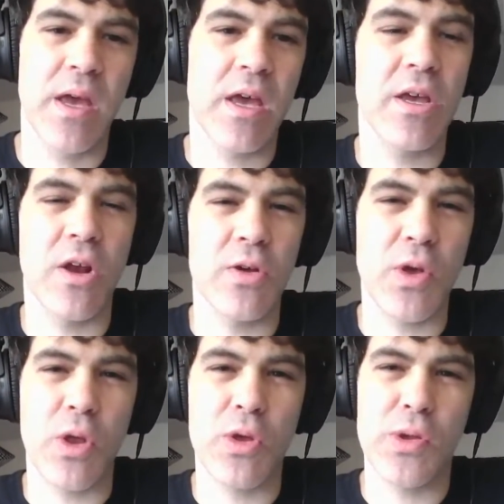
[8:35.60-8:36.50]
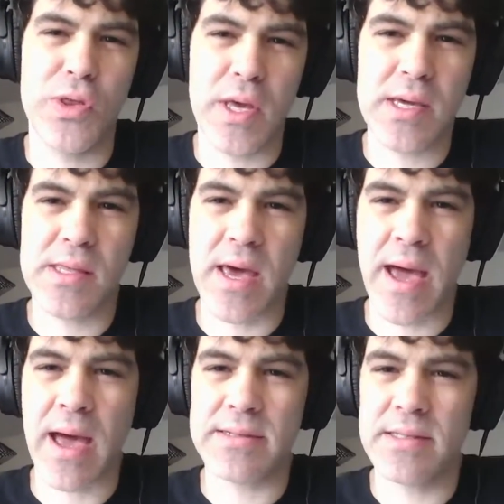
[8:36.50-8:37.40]
You'd think
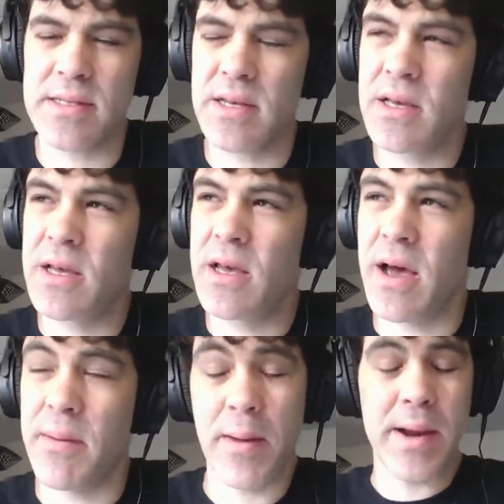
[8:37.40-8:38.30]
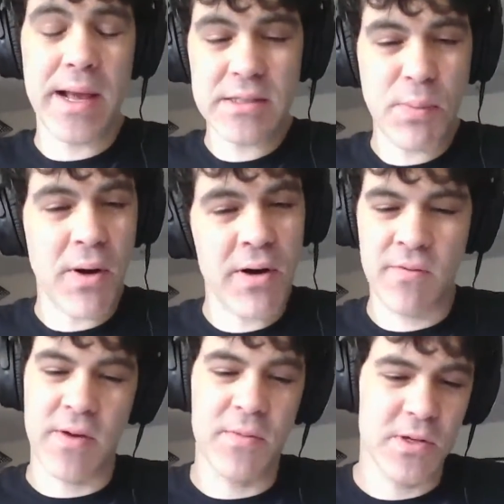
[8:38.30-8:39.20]
that. I mean, I guess part
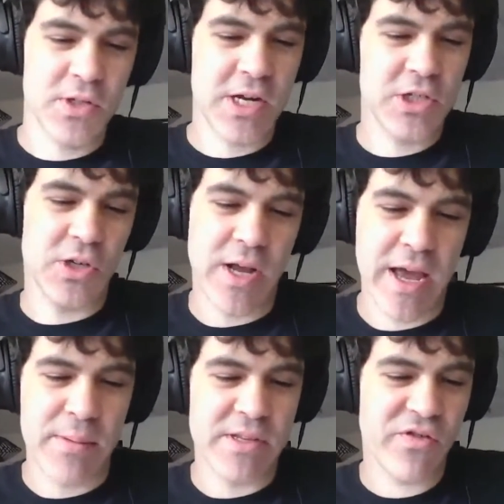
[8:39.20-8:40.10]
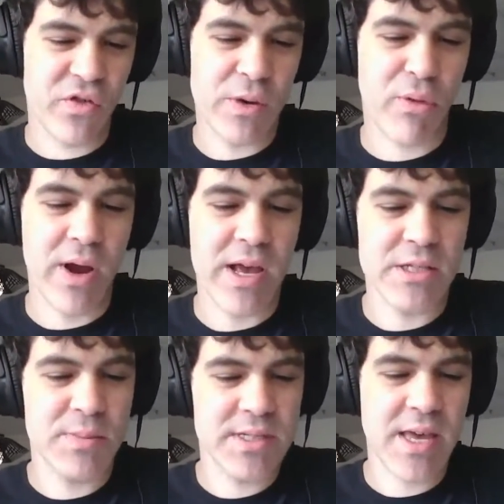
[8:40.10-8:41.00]
of it when you change your name, it's free
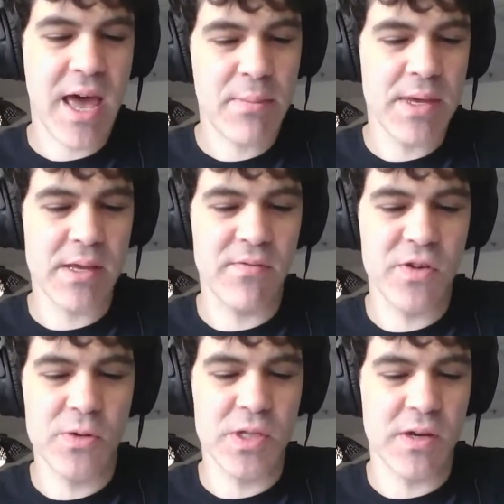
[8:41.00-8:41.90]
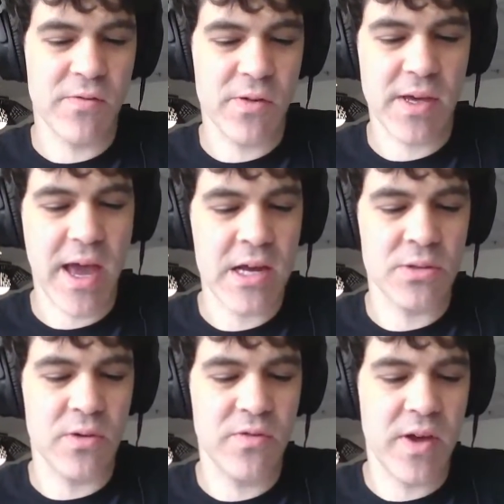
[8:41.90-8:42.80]
press, but it's got to be confusing for the
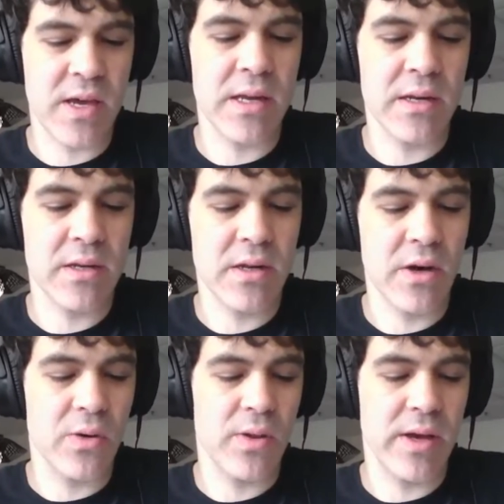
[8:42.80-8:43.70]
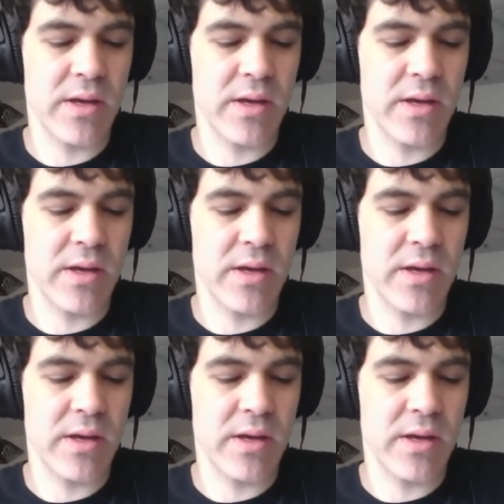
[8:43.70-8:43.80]
casual fan. Like